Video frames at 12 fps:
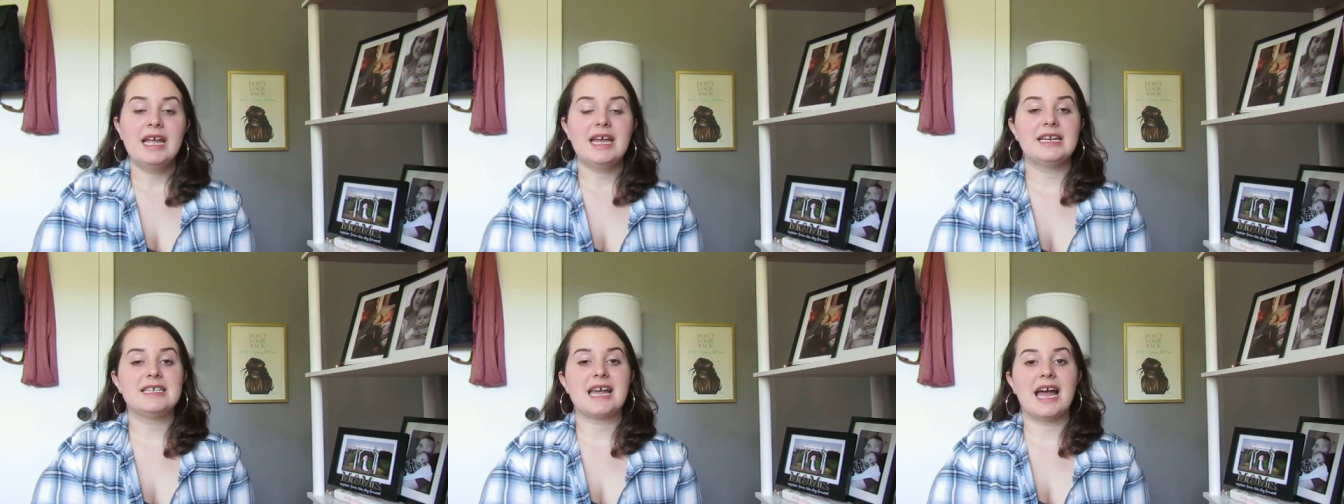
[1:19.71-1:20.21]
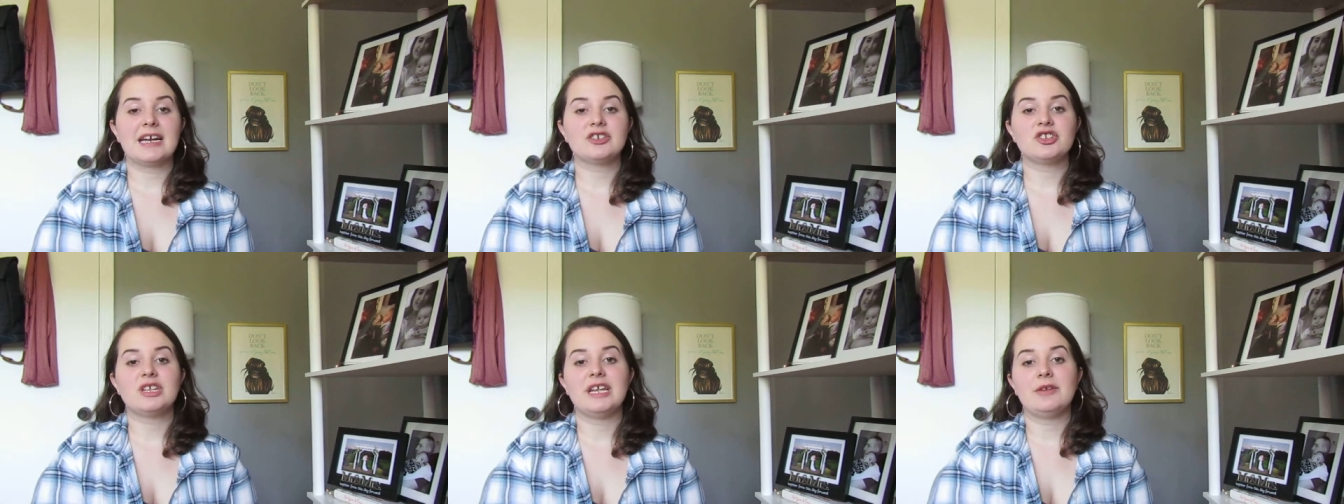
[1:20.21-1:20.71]
It is
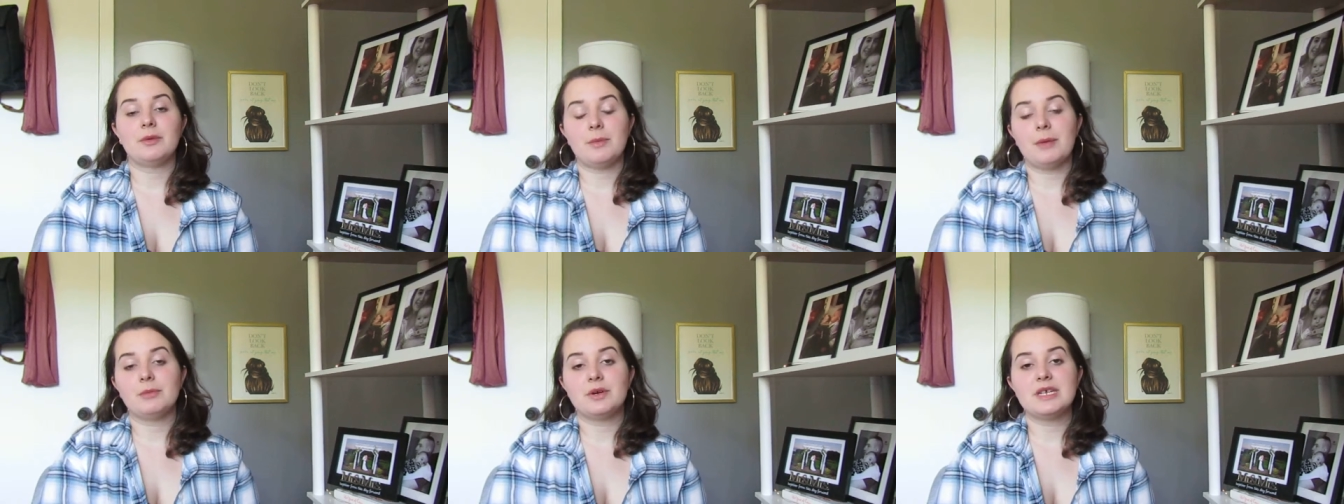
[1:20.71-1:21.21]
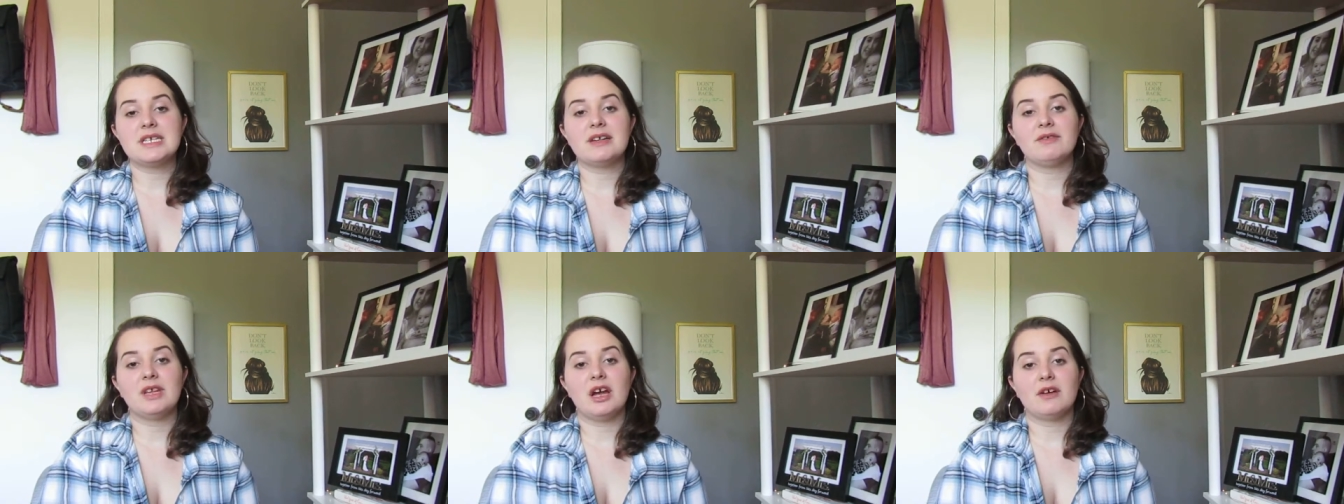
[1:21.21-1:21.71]
actually in remembrance
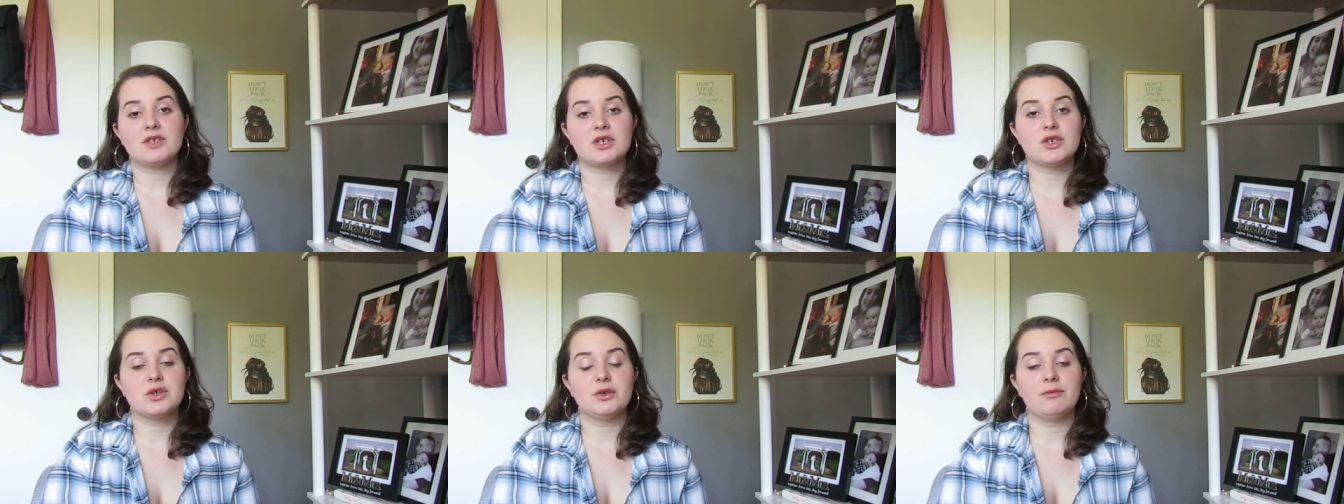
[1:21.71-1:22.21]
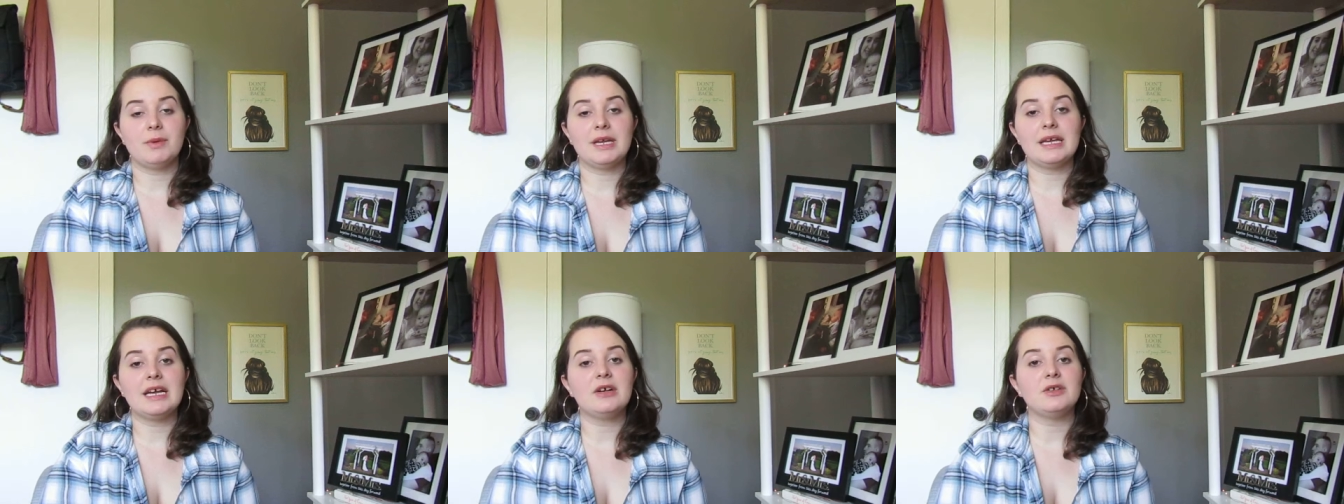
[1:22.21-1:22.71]
of the officers who have been
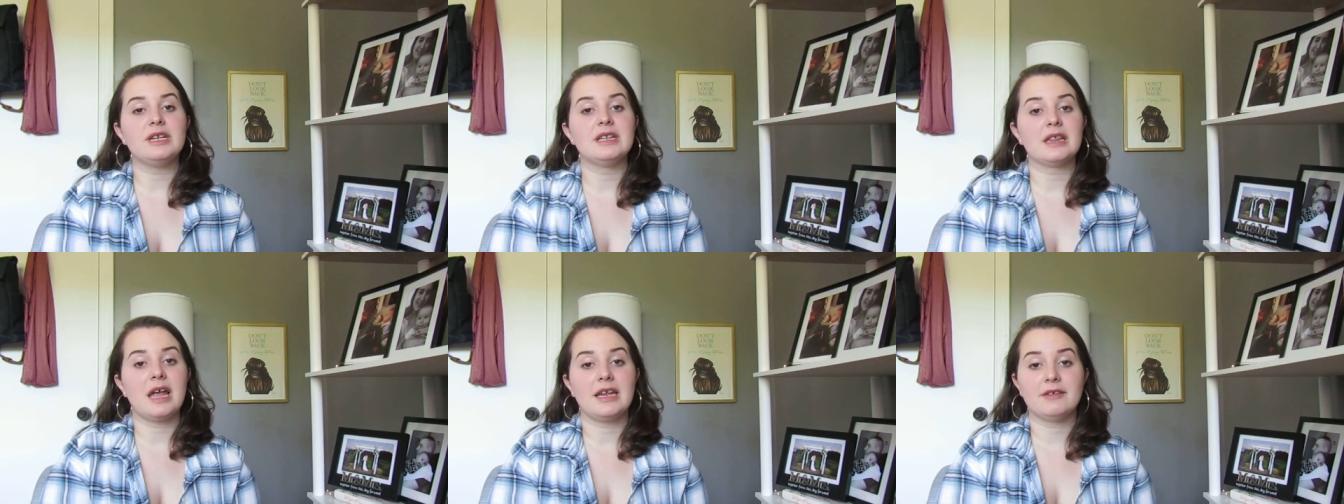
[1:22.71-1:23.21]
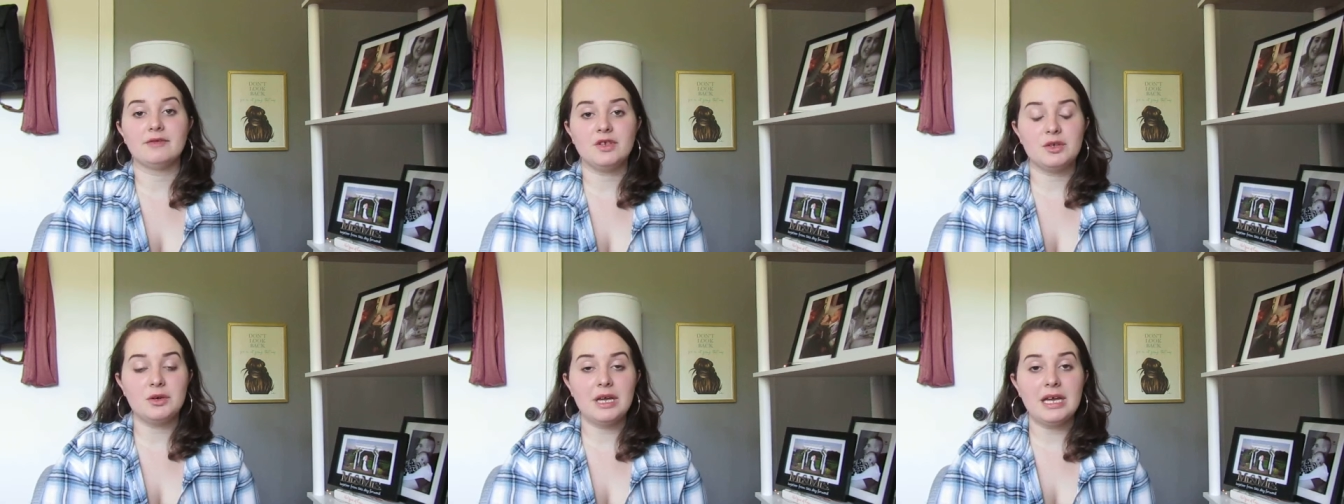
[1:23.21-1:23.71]
killed in the line of
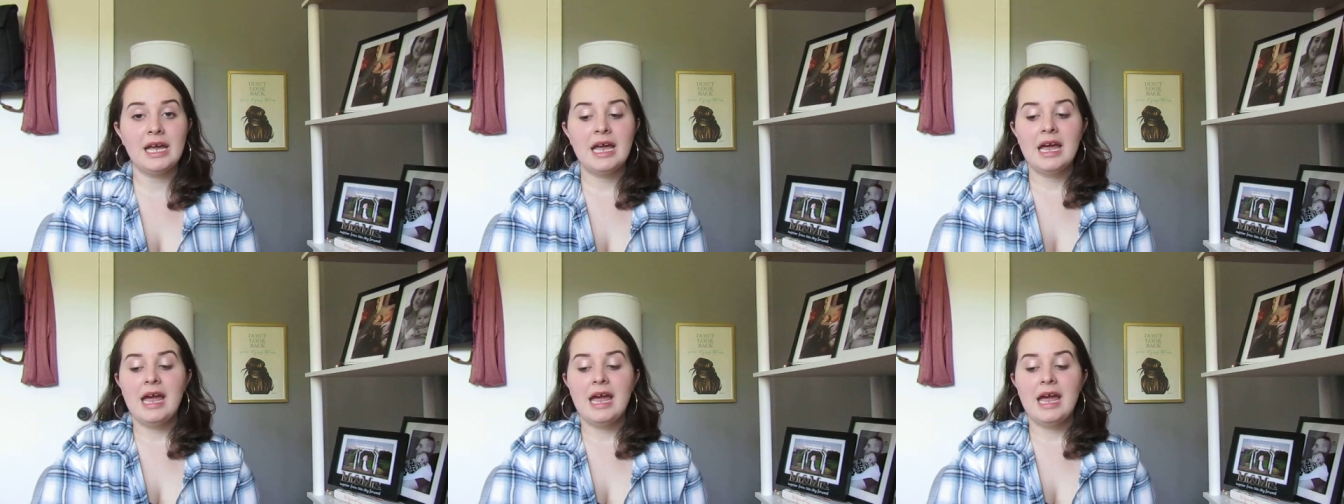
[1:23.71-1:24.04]
duty